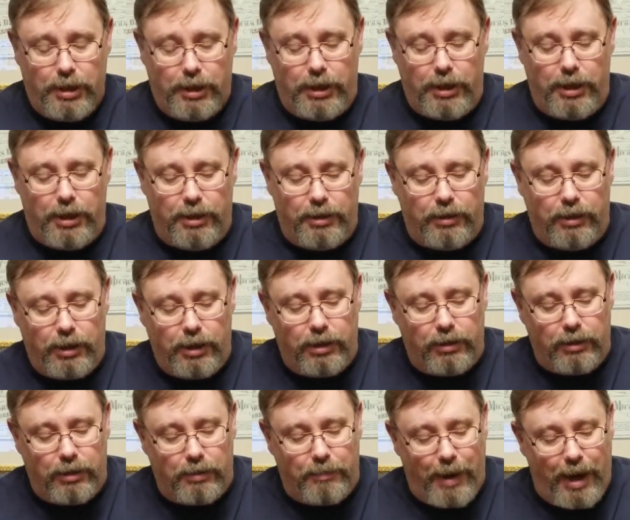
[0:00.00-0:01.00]

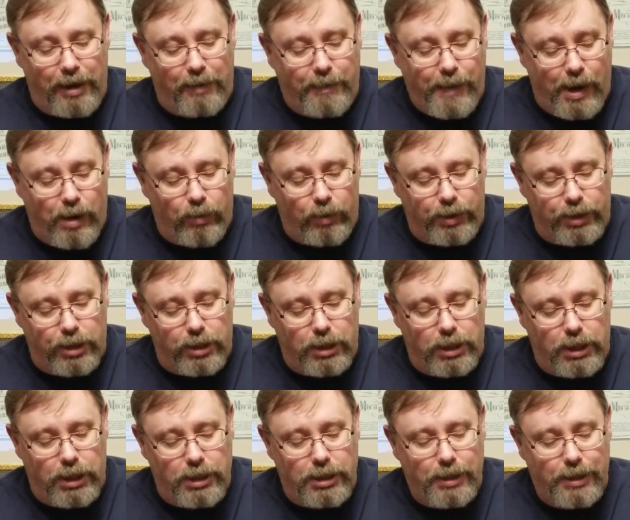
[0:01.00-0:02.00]
in the amount of power you
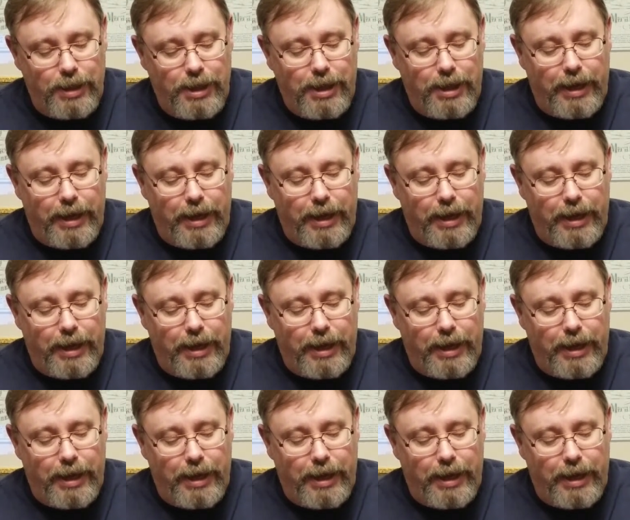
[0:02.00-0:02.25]
need,